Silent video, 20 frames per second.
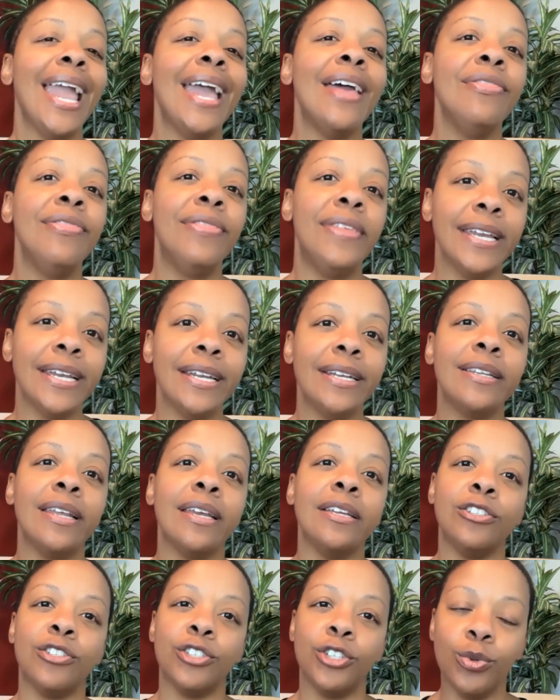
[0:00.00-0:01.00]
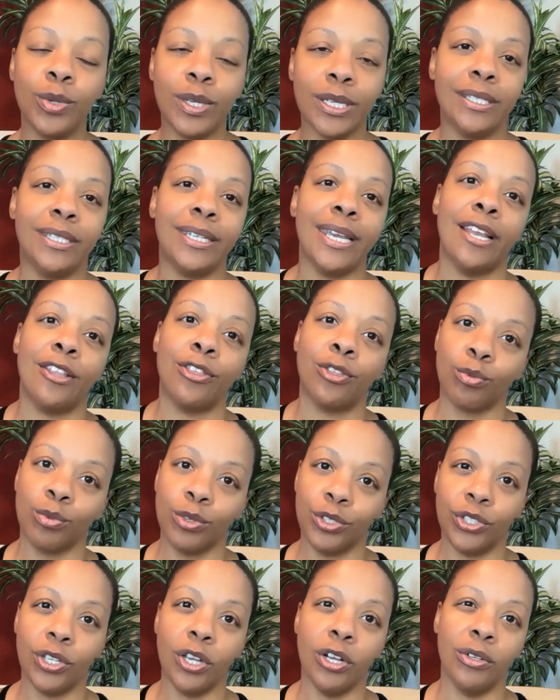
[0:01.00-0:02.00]
and then you can take the
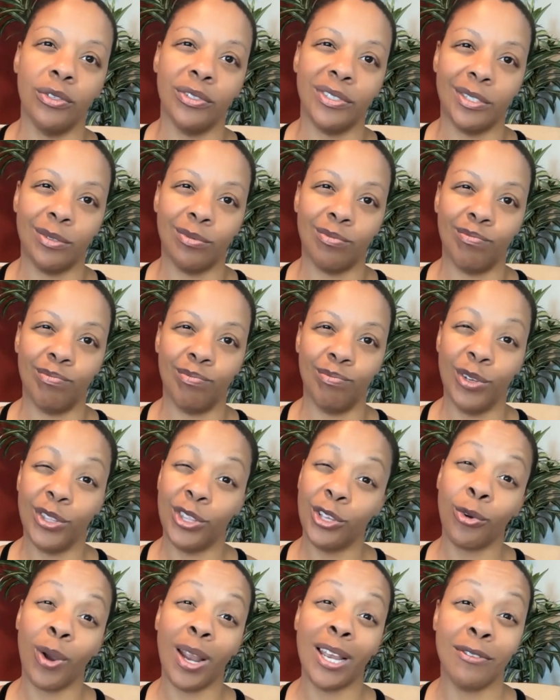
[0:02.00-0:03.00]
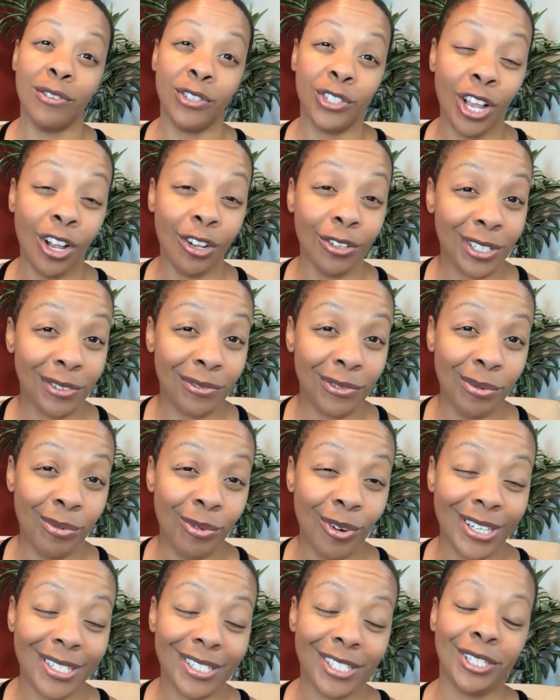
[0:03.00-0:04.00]
results with a grain of salt if you
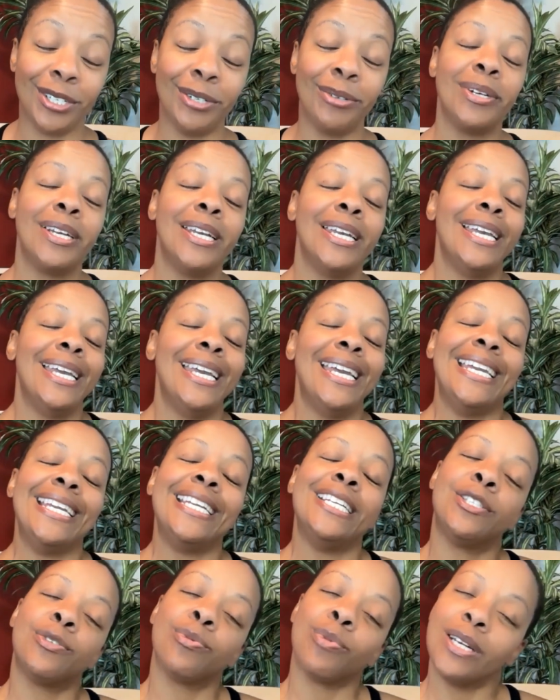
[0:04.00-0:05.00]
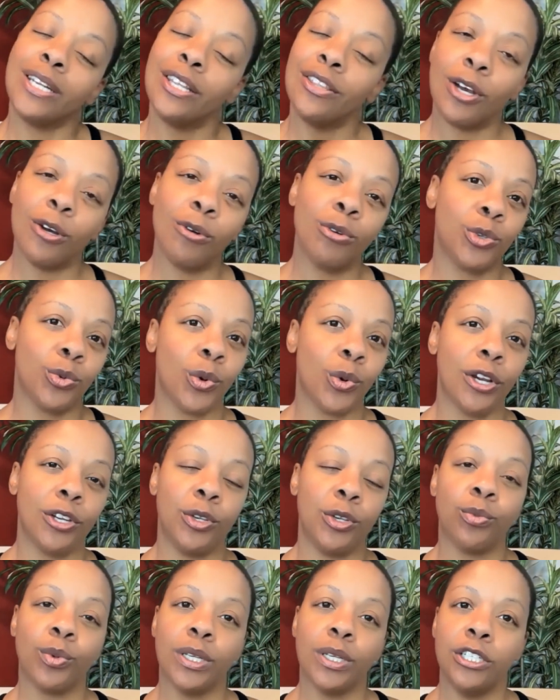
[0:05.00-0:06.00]
want to. It's one of those where
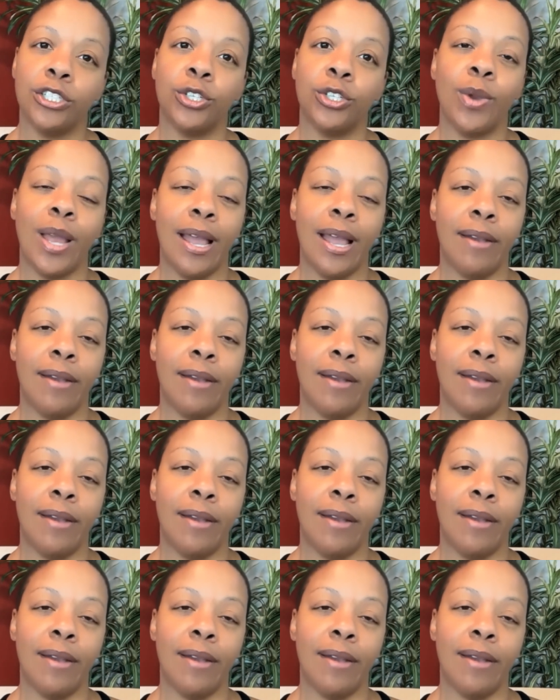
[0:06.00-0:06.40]
you really do